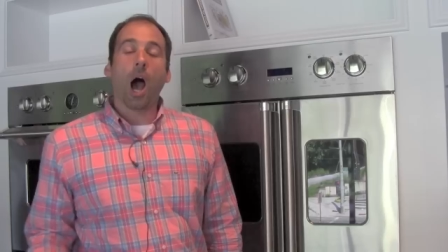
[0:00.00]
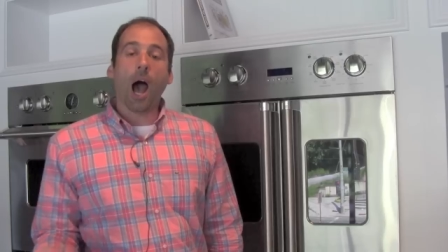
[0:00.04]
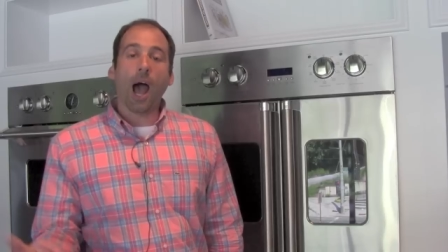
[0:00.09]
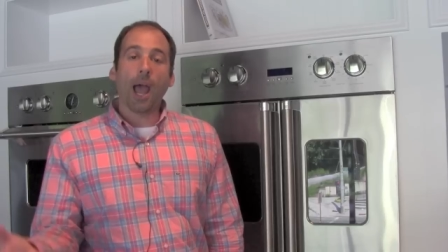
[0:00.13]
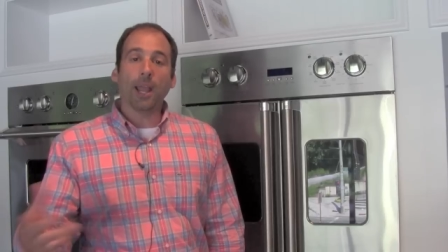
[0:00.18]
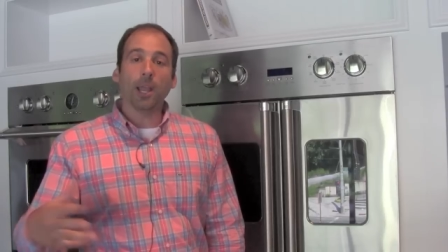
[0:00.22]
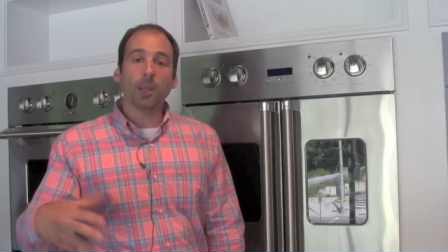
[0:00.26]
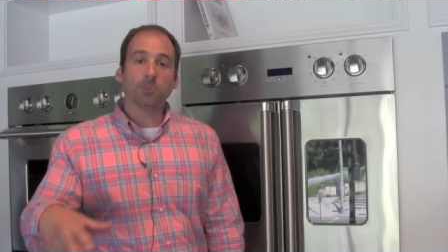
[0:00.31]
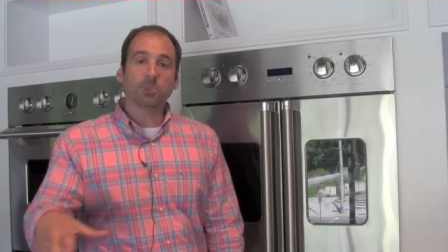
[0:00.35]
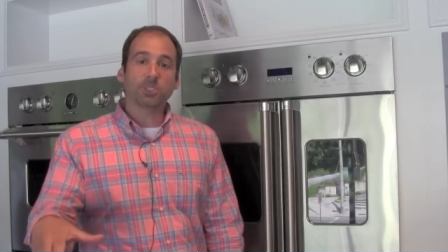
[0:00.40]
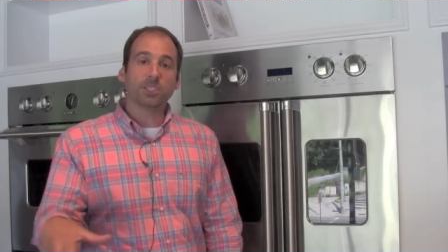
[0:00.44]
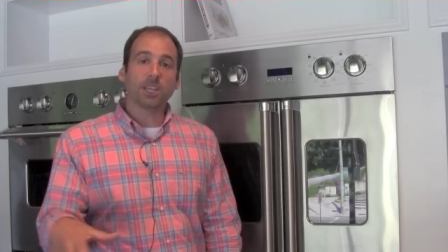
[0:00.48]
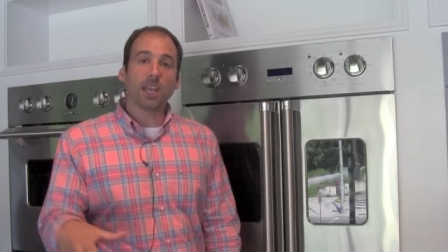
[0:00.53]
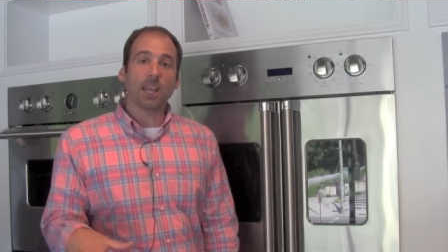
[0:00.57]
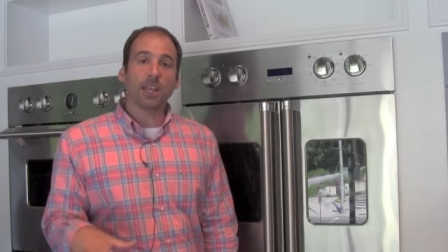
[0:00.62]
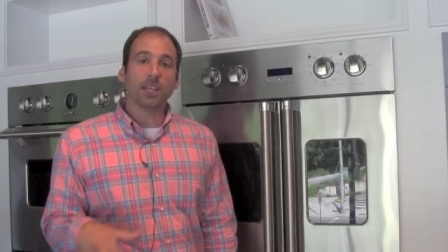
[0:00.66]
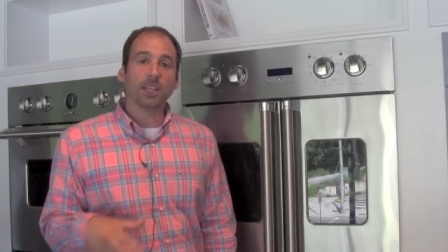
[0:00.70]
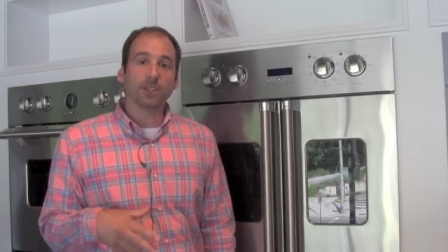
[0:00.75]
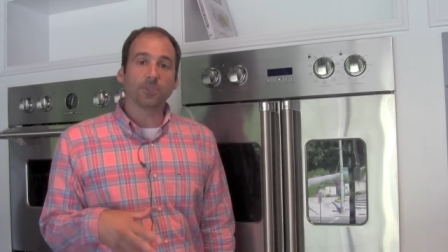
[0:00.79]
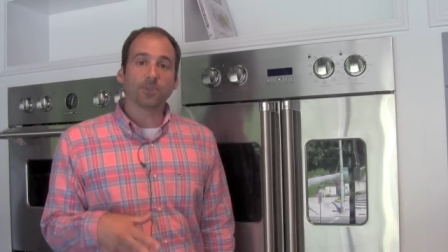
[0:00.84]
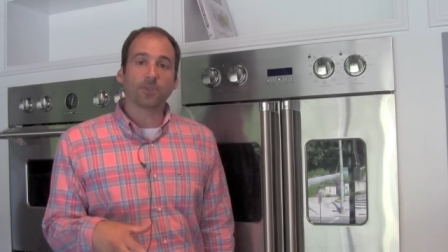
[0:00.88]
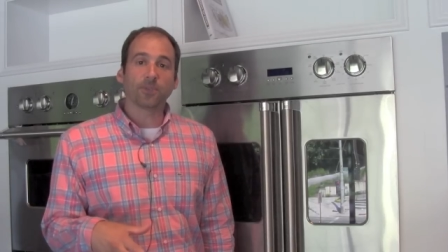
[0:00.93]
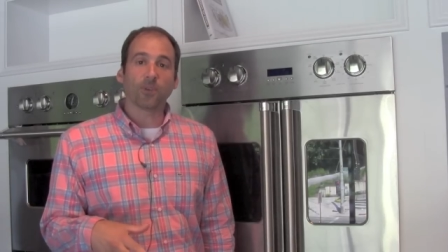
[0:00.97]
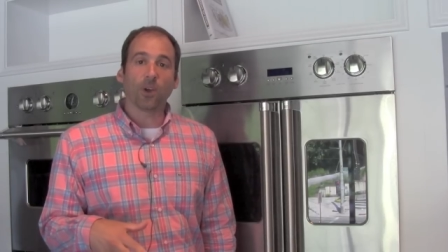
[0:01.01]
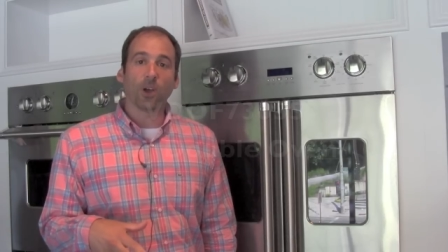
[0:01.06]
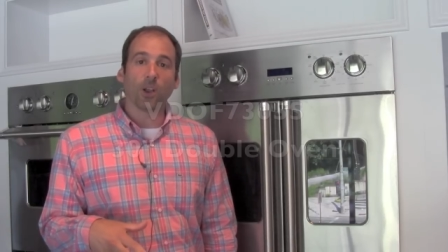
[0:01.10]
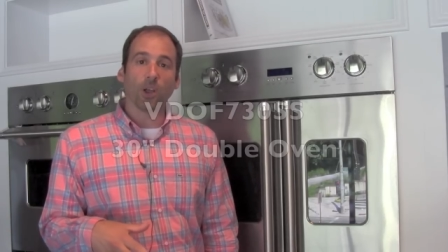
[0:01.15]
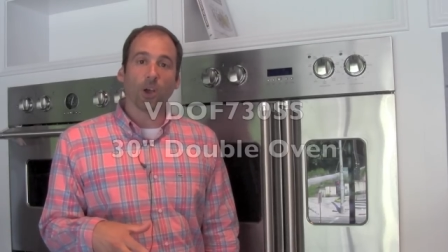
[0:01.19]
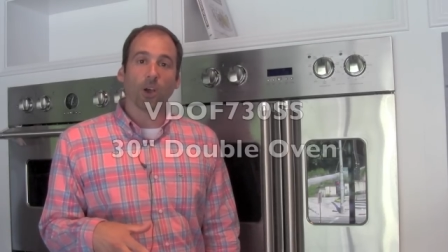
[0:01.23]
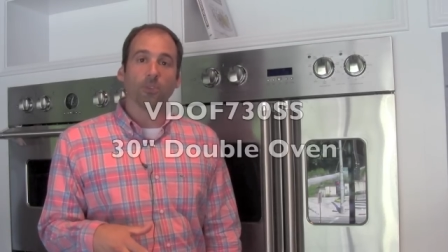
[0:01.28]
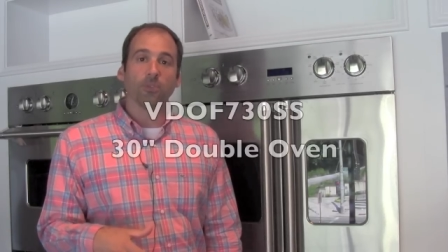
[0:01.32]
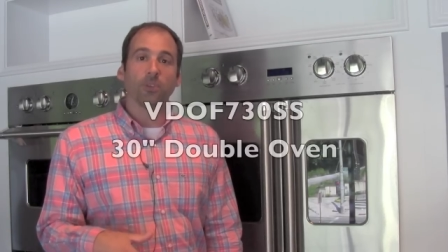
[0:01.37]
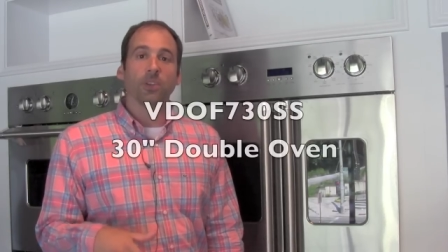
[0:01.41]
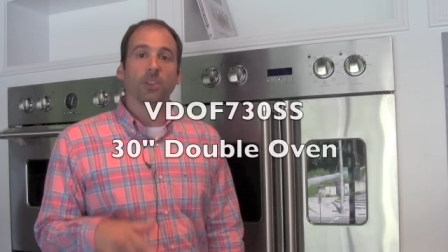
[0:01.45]
I am standing in front
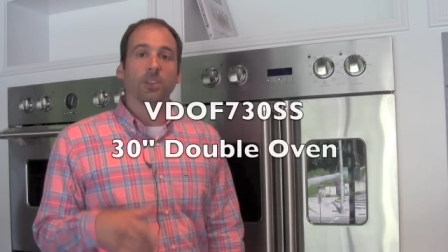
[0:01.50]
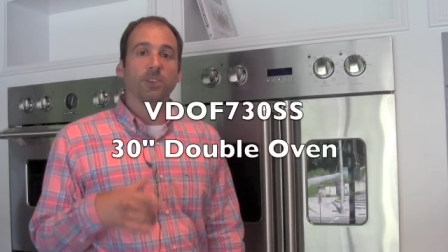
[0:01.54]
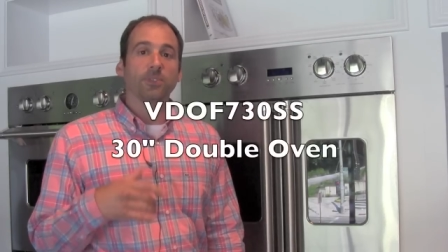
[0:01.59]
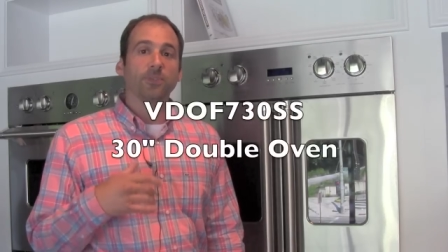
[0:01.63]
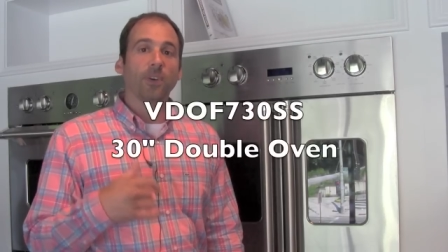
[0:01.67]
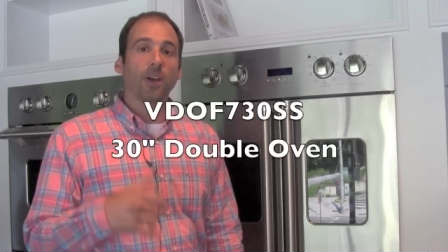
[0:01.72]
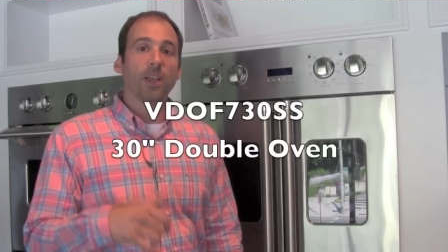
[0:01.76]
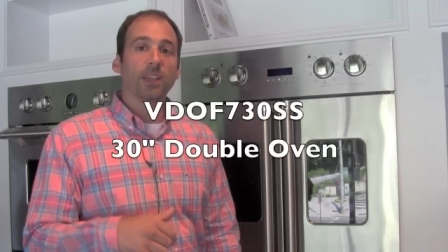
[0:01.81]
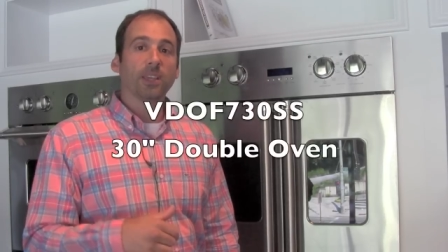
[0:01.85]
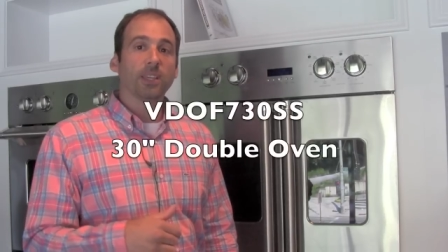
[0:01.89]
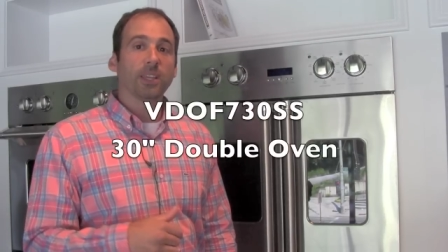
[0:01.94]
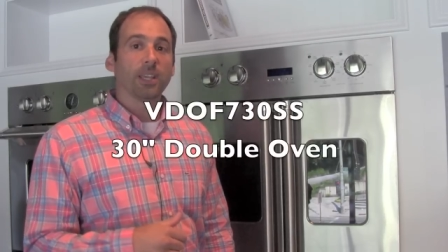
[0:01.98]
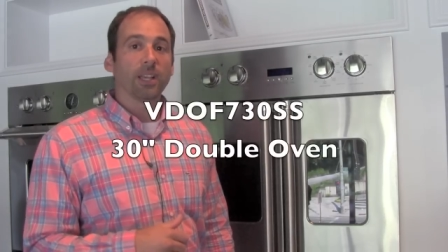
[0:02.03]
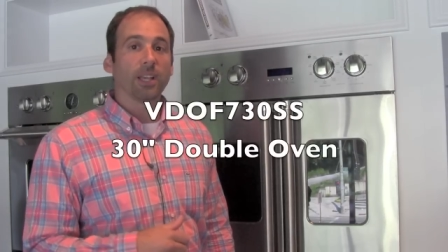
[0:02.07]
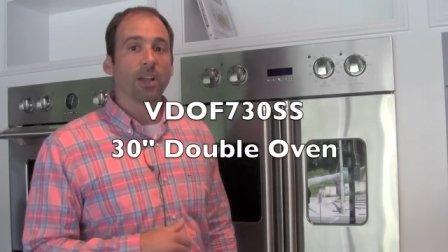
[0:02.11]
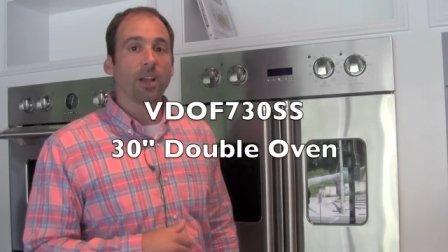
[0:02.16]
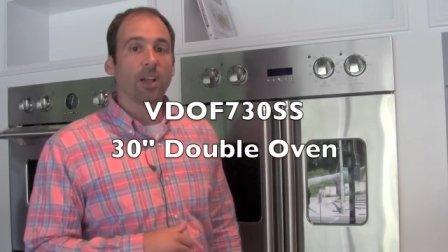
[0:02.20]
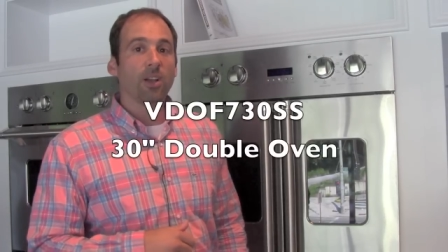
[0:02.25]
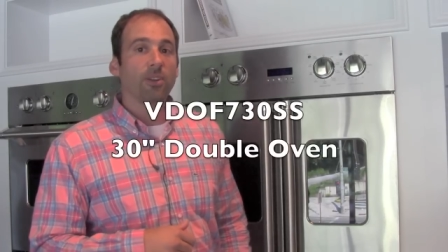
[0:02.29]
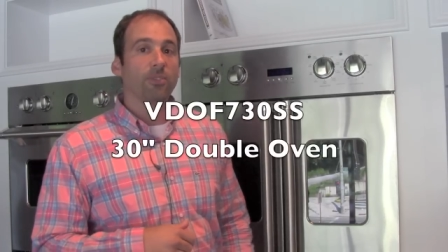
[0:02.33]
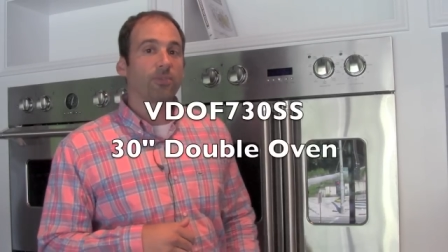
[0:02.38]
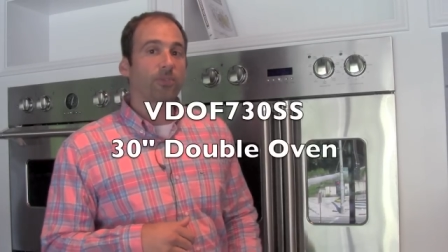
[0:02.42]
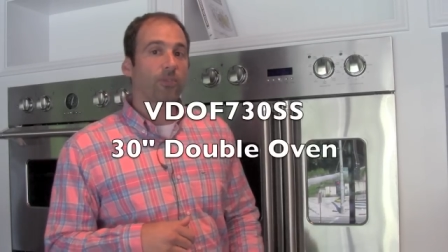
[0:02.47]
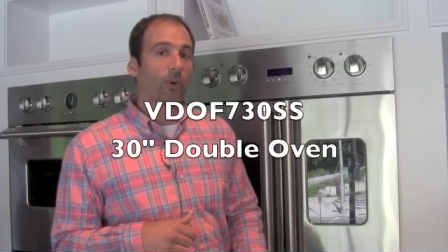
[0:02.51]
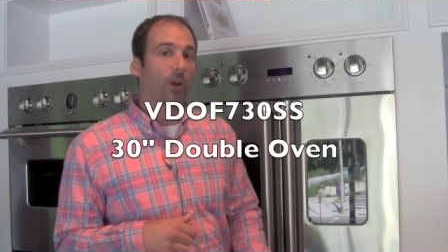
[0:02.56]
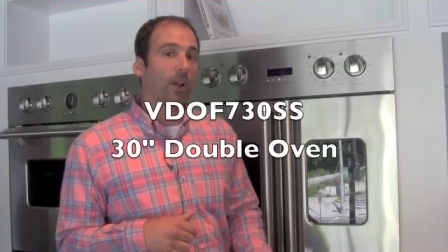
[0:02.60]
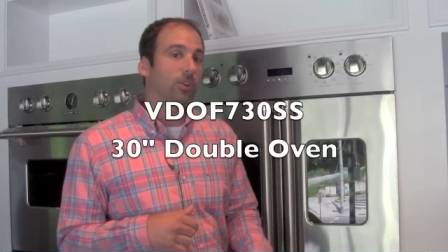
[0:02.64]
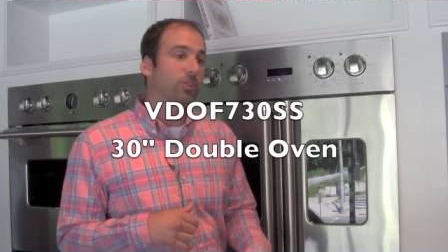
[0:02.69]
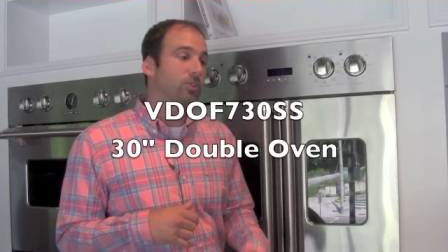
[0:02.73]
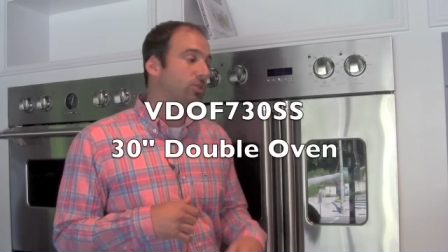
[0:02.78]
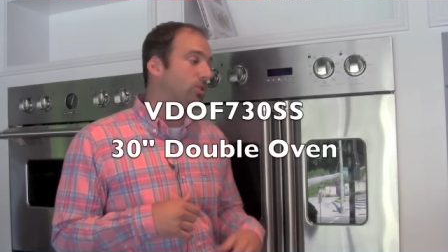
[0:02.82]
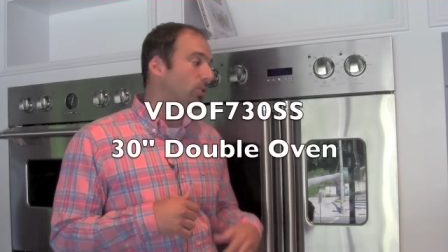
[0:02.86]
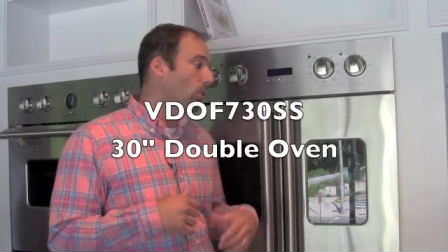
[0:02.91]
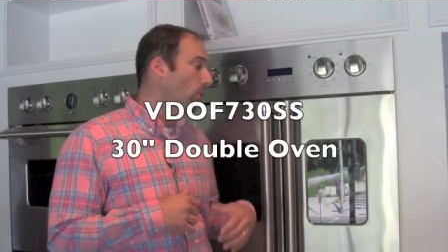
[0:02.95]
of the Viking French